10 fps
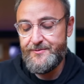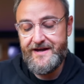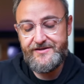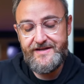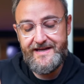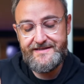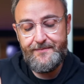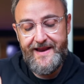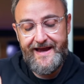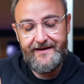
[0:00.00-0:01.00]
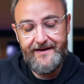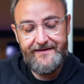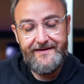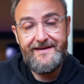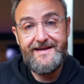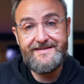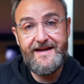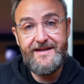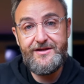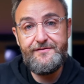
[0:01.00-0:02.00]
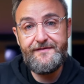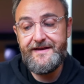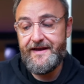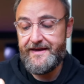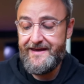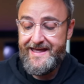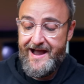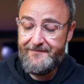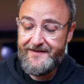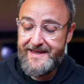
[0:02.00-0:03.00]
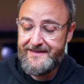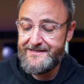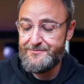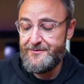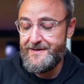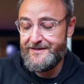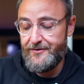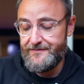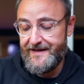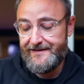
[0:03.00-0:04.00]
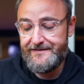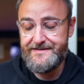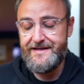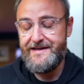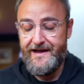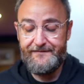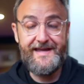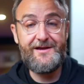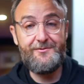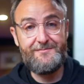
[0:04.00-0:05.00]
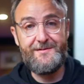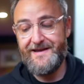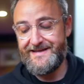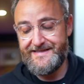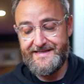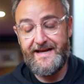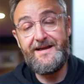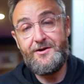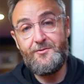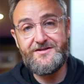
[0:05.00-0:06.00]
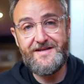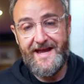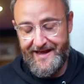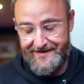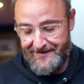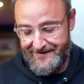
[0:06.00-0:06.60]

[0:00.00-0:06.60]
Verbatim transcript: one actually has a black light. It's got a U V light. I've taken this with me to hotels, I've taken it with me places. I kind of wished I hadn't